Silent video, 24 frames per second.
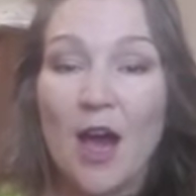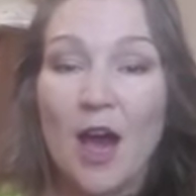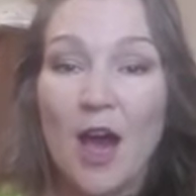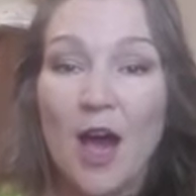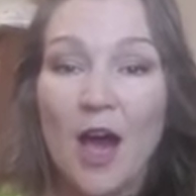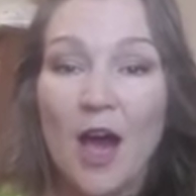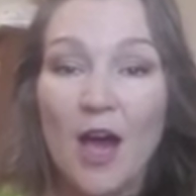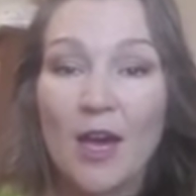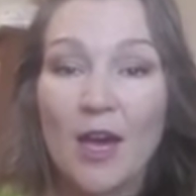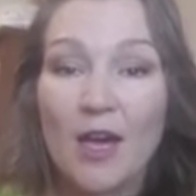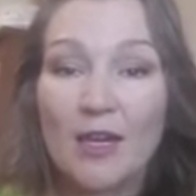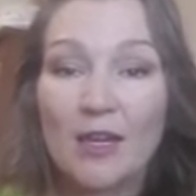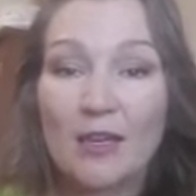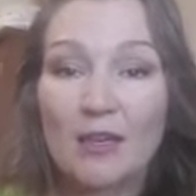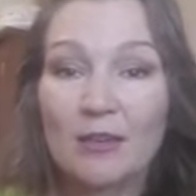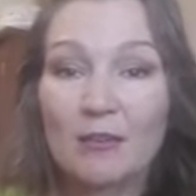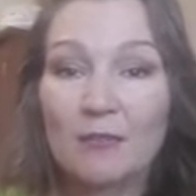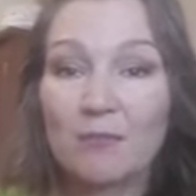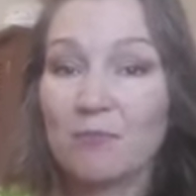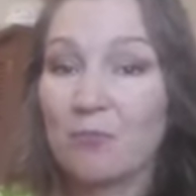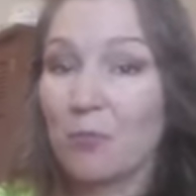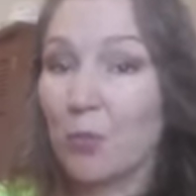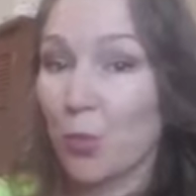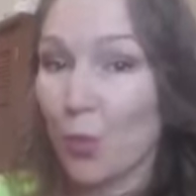
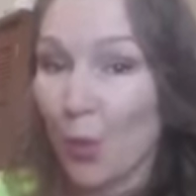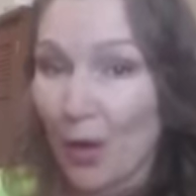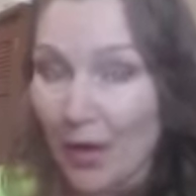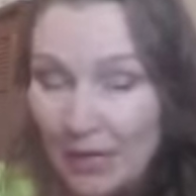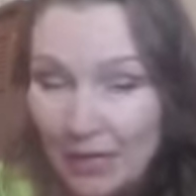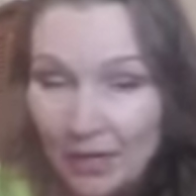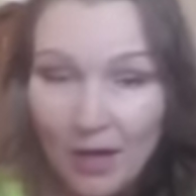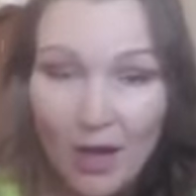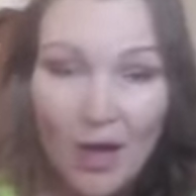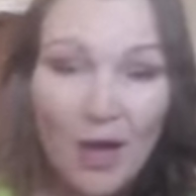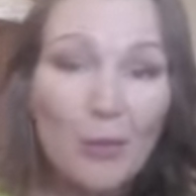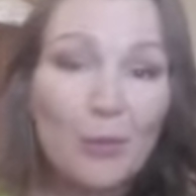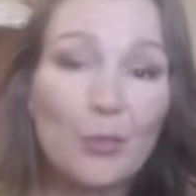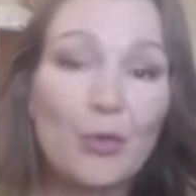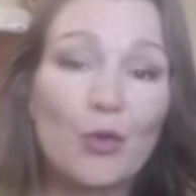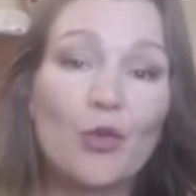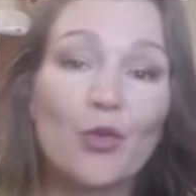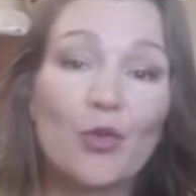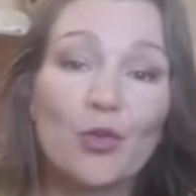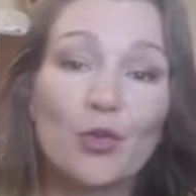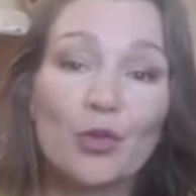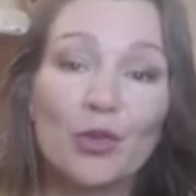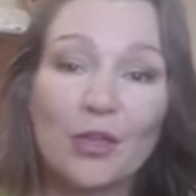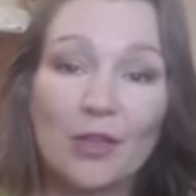I wake up
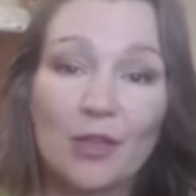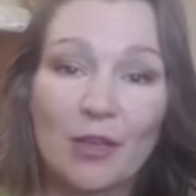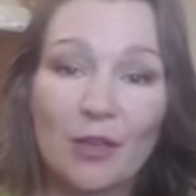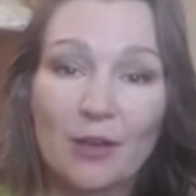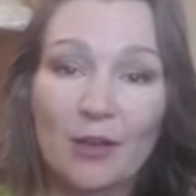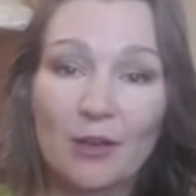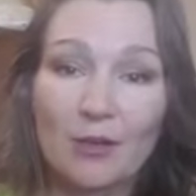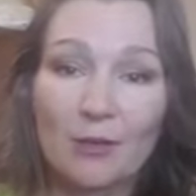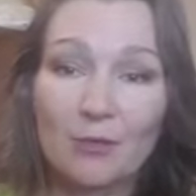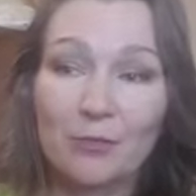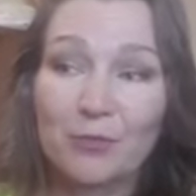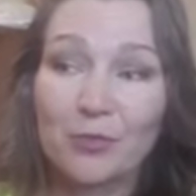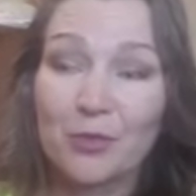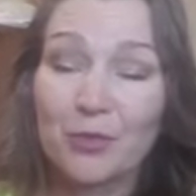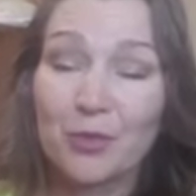earlier.